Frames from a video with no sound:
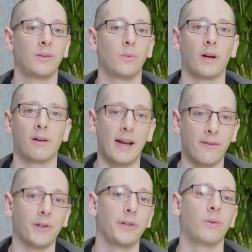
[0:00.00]

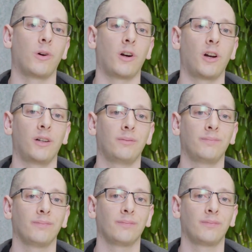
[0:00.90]
wherever you are.
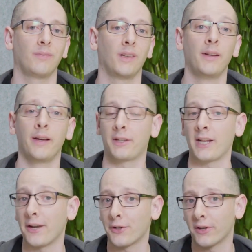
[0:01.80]

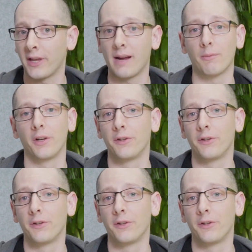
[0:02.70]
Attach your camera